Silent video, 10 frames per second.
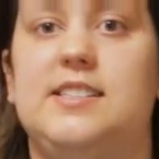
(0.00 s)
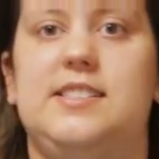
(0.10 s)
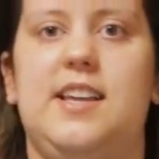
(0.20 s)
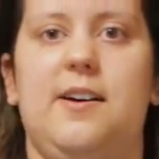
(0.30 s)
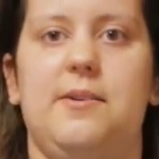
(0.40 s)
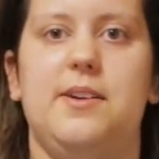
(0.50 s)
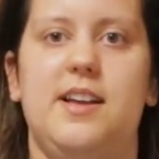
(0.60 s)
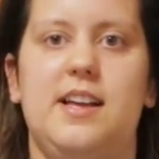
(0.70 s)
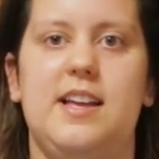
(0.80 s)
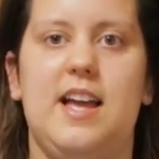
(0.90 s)
So,
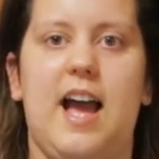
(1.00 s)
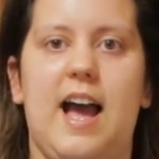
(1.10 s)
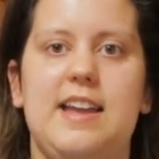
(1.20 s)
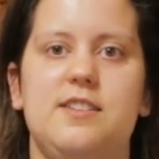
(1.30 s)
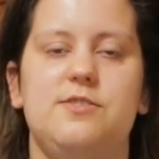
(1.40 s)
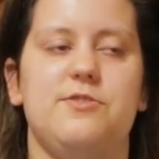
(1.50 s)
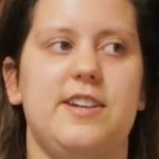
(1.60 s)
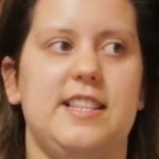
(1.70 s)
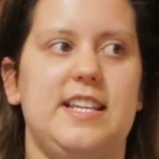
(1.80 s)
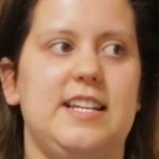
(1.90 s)
I
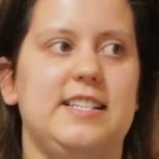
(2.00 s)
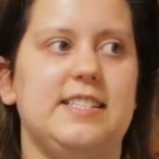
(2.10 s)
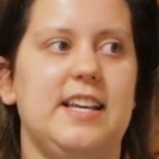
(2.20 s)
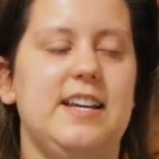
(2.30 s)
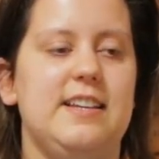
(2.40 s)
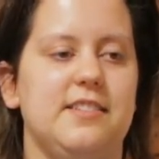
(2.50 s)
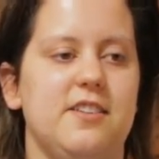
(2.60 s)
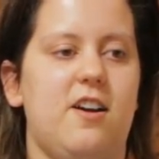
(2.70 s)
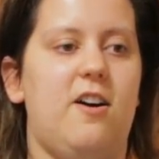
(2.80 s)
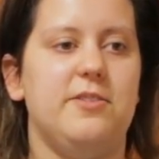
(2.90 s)
enjoyed these.
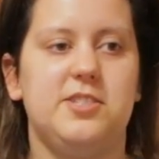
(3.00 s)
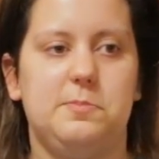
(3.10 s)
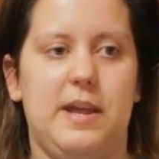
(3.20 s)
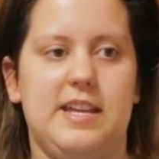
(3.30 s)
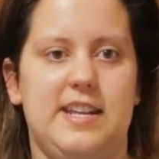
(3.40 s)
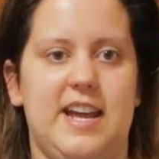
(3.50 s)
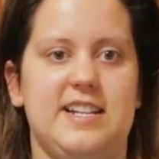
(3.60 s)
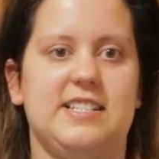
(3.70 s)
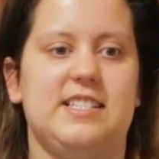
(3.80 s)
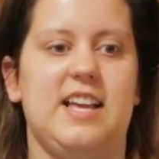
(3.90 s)
They're all
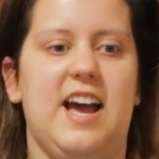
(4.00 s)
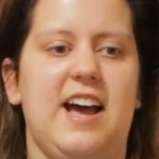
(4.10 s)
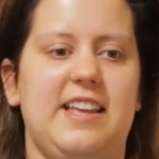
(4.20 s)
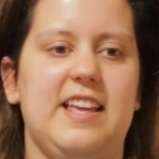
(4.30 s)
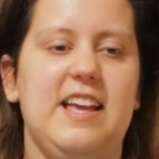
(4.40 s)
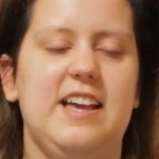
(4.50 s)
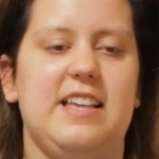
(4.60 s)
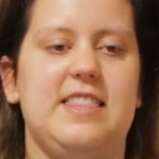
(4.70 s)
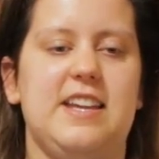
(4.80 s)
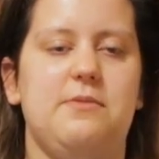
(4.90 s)
spandex.
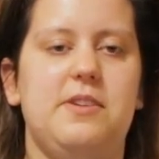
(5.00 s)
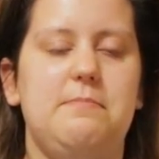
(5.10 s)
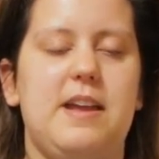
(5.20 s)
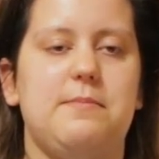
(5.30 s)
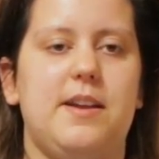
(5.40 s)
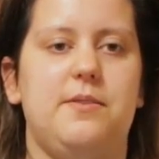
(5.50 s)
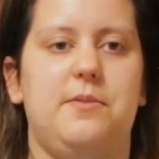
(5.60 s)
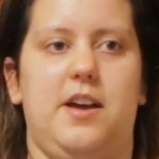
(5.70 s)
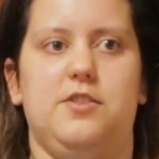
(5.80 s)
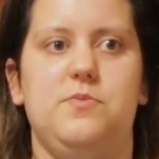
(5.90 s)
I think I want to make my
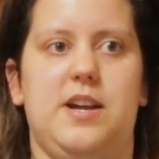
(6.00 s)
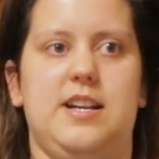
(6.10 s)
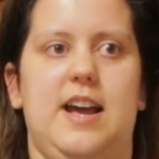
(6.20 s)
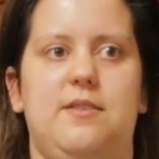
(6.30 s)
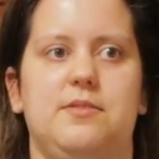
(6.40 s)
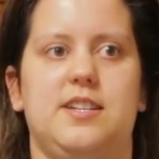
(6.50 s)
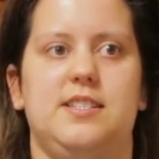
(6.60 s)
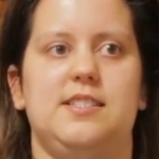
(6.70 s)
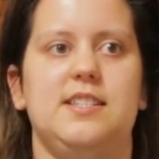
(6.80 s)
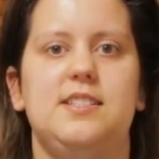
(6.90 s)
own underwear now,
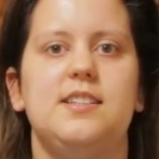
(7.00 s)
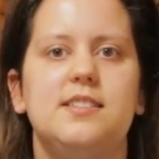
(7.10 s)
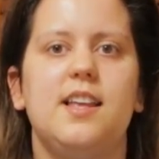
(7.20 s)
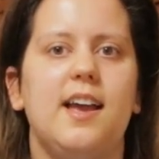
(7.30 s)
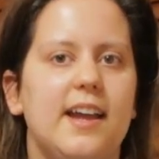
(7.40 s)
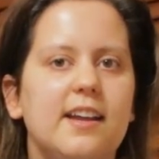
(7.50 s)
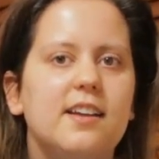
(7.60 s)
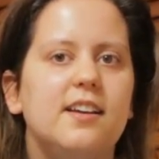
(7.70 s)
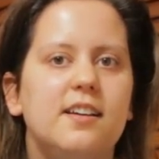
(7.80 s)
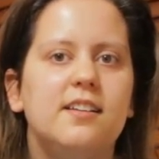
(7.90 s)
because this is like,
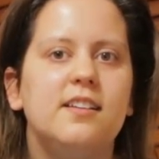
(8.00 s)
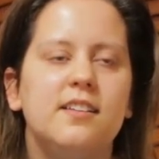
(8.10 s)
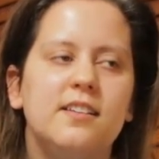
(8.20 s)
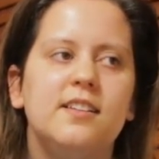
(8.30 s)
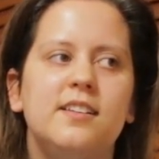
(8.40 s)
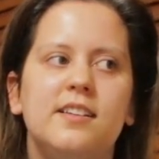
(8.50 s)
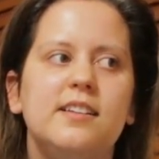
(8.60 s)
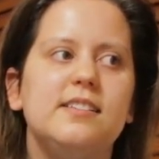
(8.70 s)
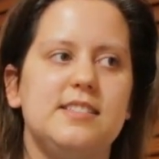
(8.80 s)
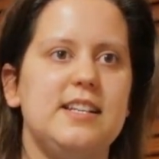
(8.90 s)

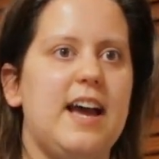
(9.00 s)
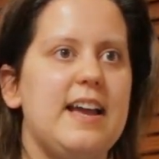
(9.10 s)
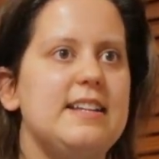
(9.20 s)
it's a